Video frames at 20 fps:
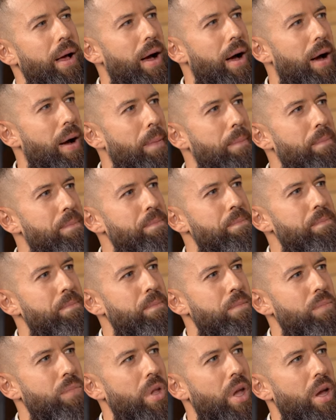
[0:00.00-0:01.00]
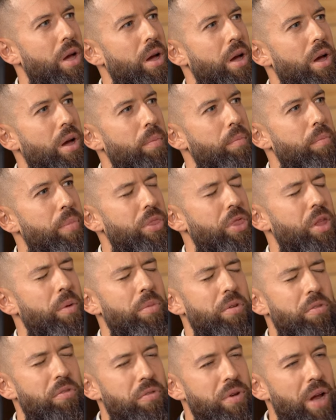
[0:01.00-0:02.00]
But
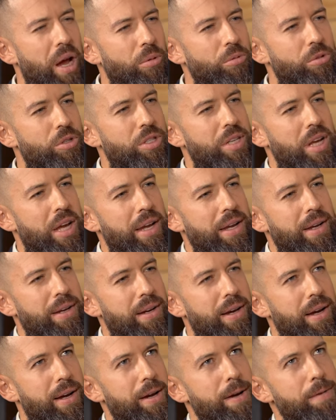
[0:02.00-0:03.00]
number three, I would say